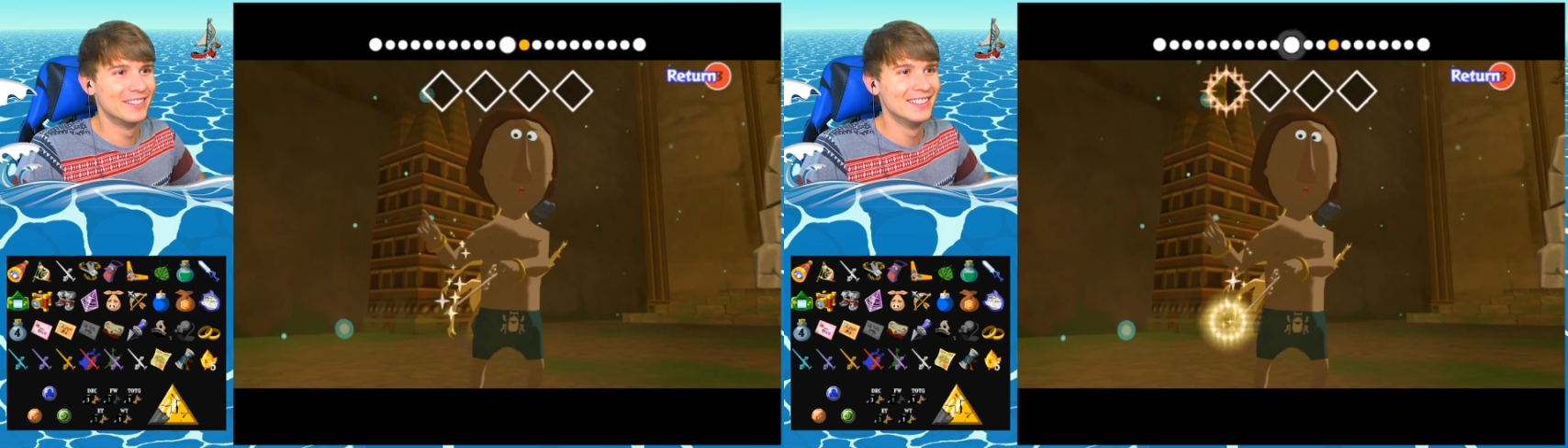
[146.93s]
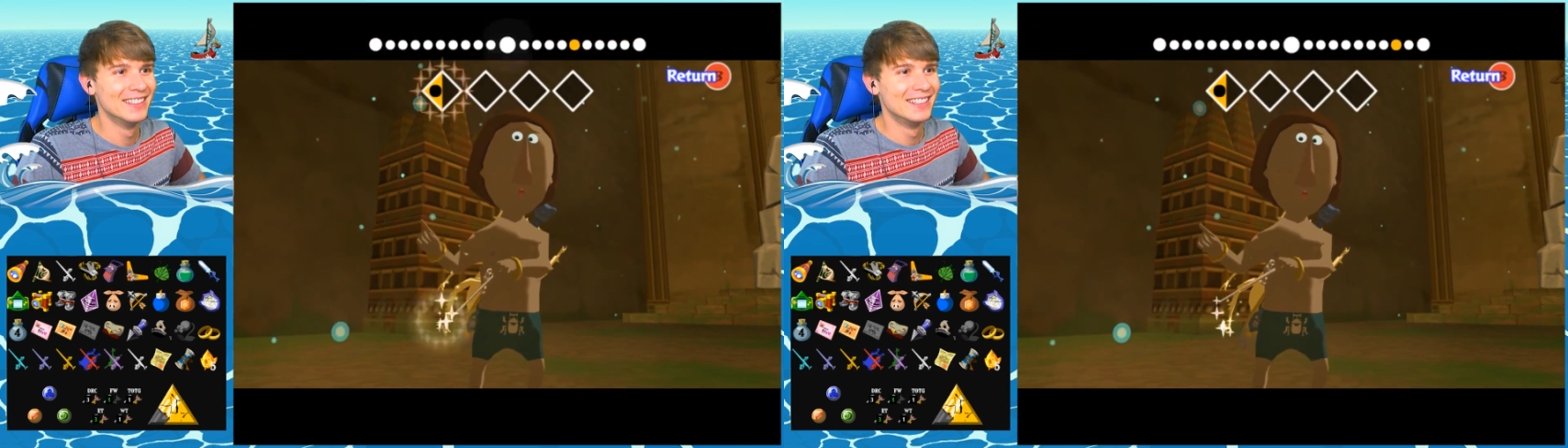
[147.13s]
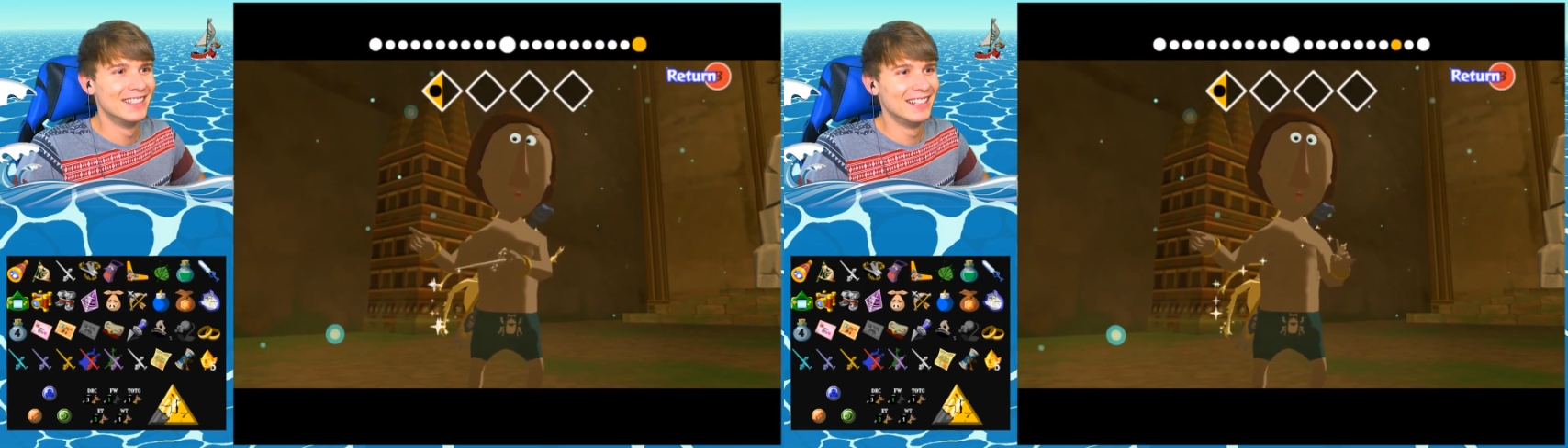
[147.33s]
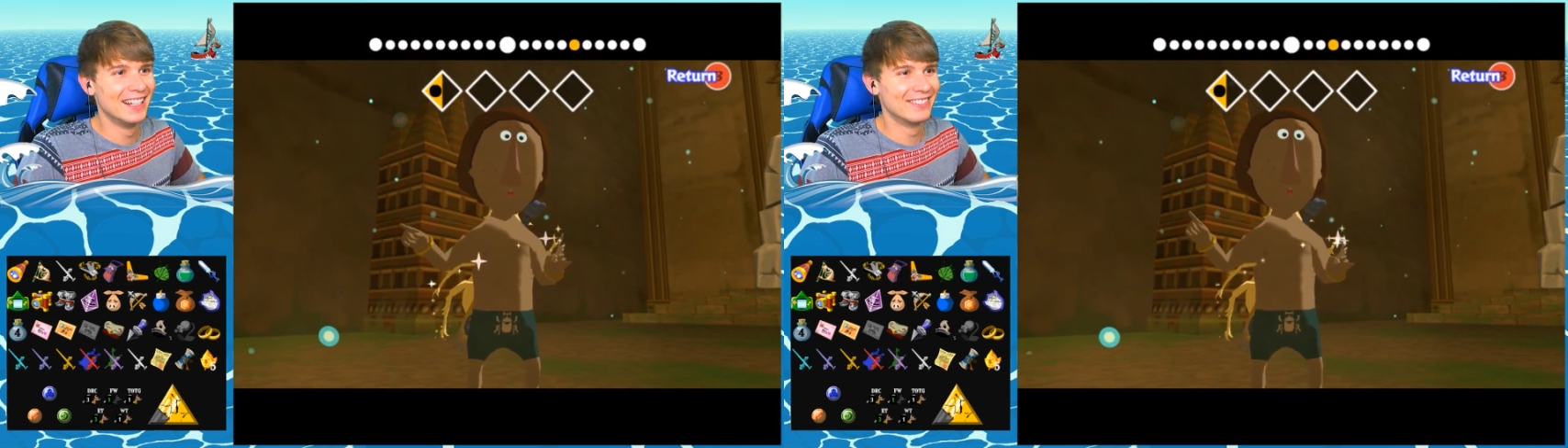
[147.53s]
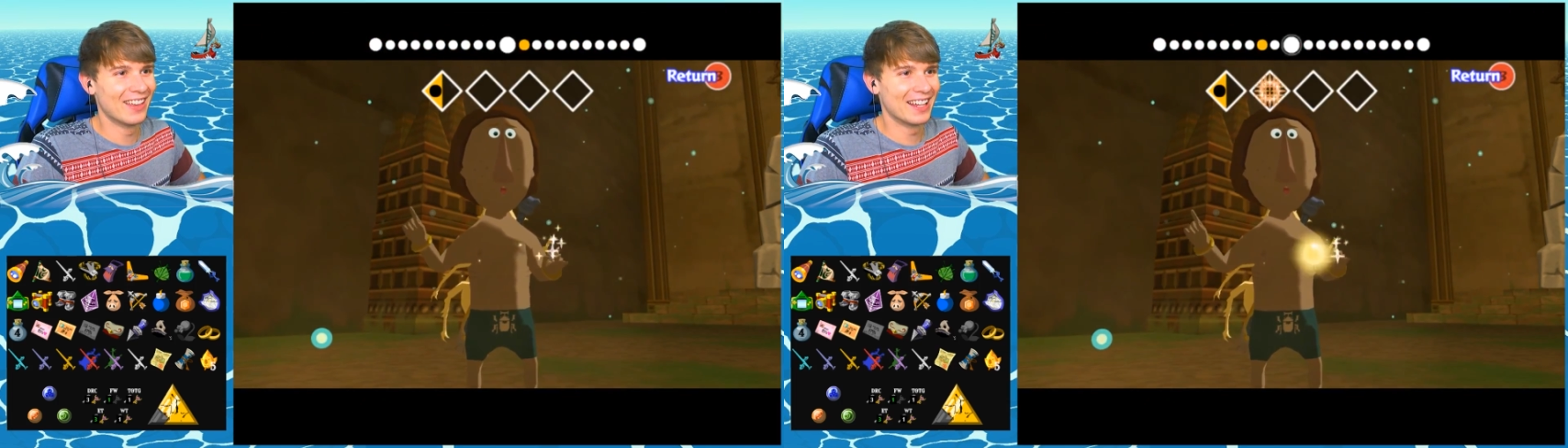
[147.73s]

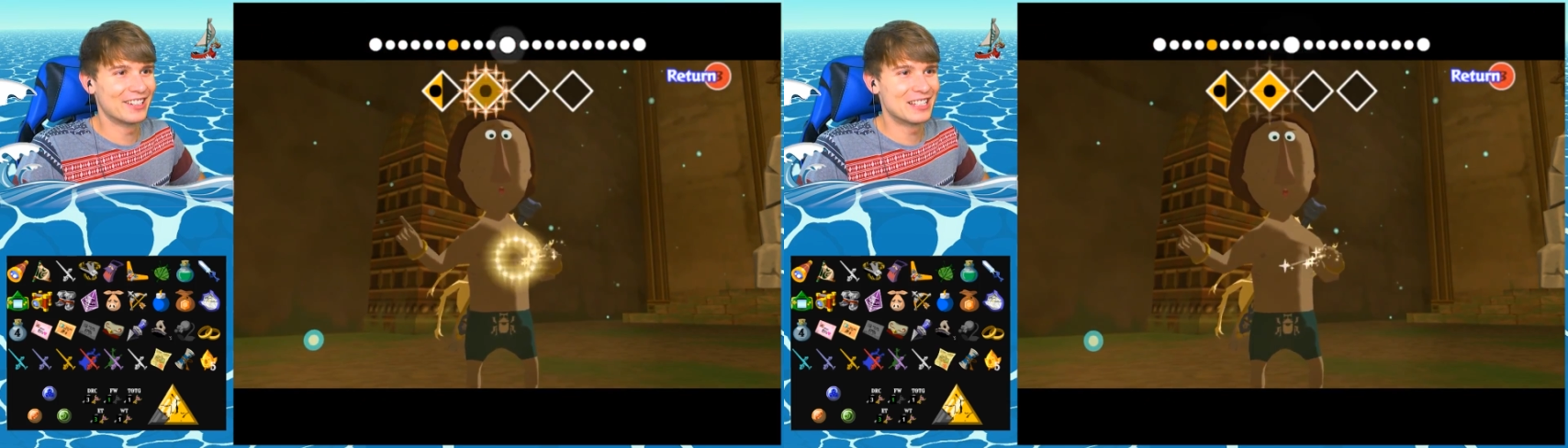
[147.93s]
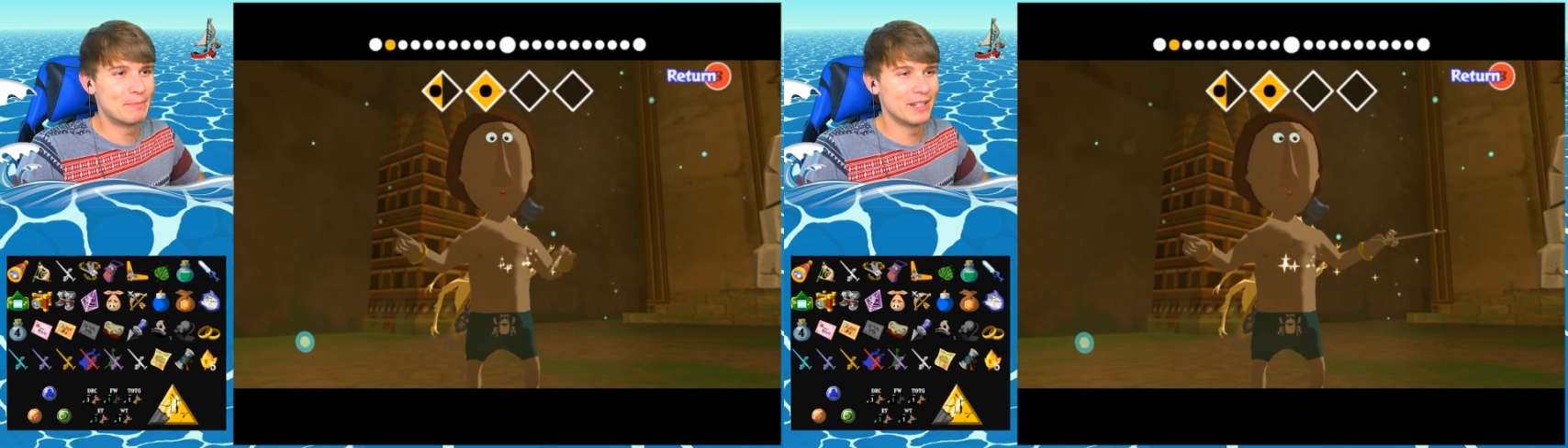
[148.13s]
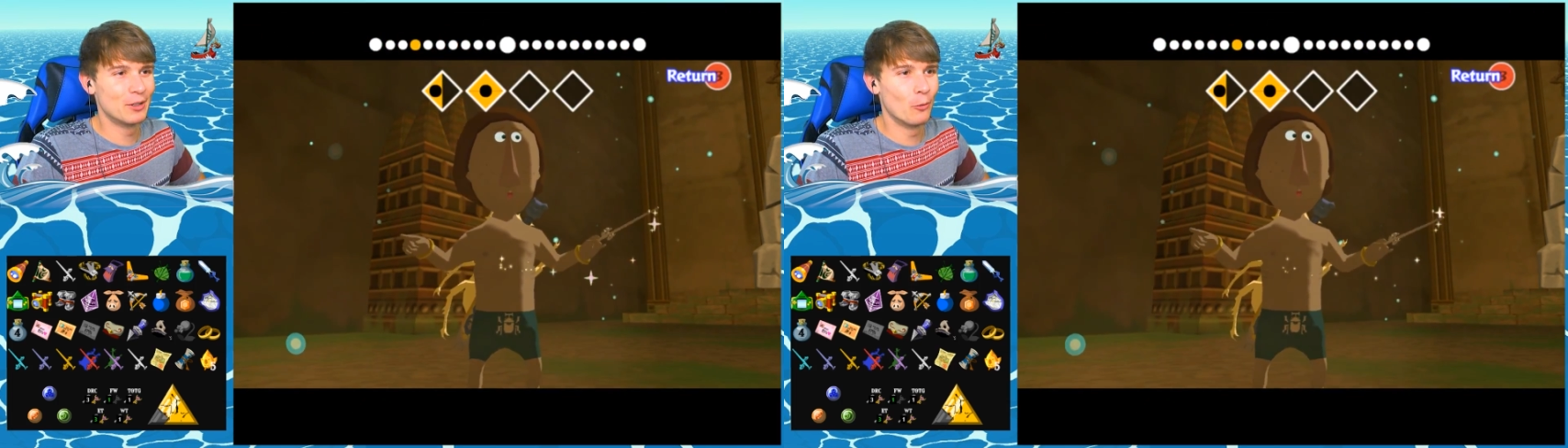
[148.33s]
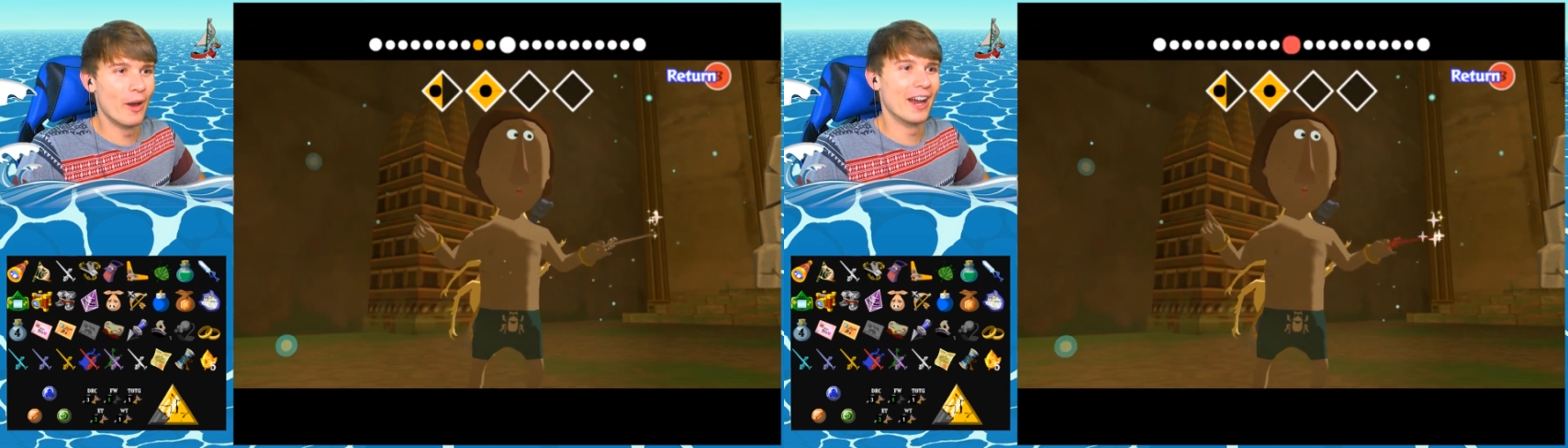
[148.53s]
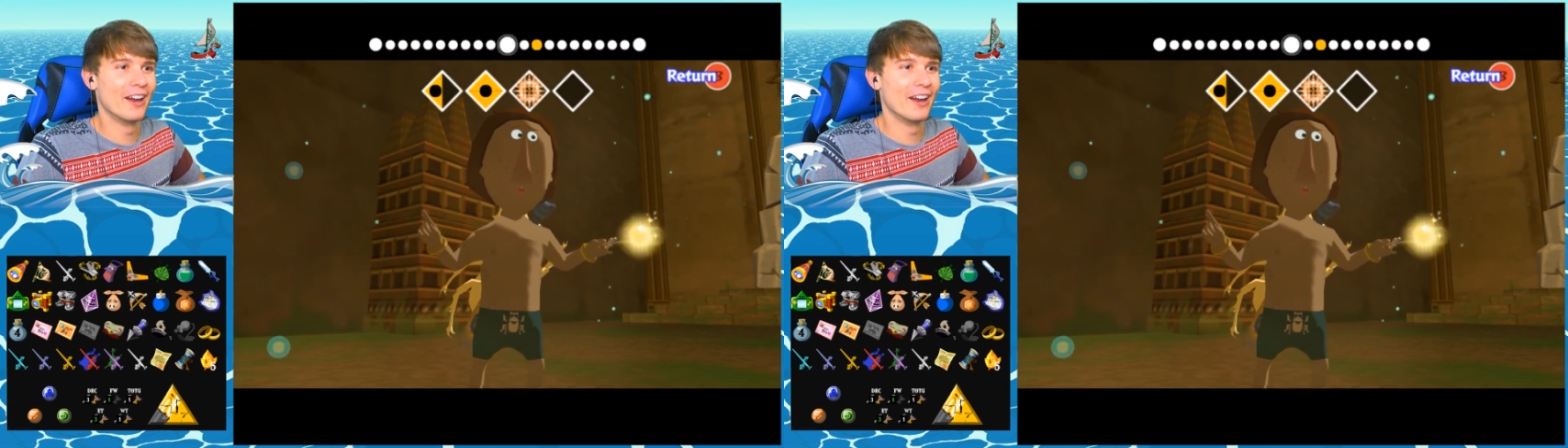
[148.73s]
and just be aware.